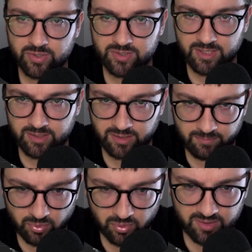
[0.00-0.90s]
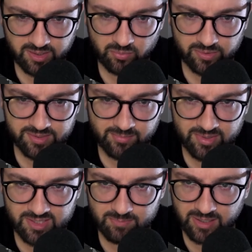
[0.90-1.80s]
And the important thing with some of
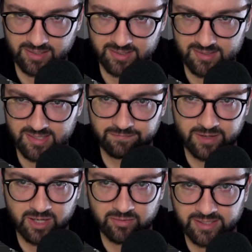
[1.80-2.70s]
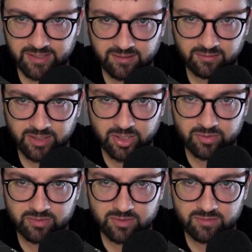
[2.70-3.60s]
these plugins is they're varying,
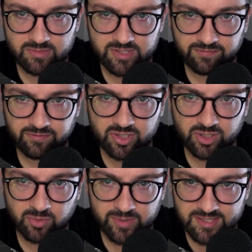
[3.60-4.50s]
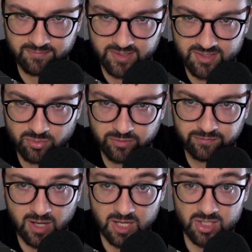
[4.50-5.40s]
different degrees of this sort of
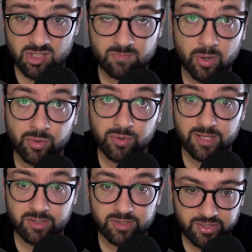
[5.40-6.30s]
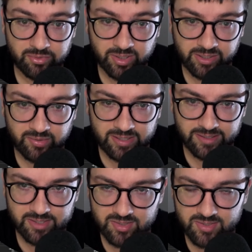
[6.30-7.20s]
smoke that you see running around the
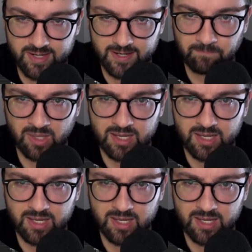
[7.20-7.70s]
edges there.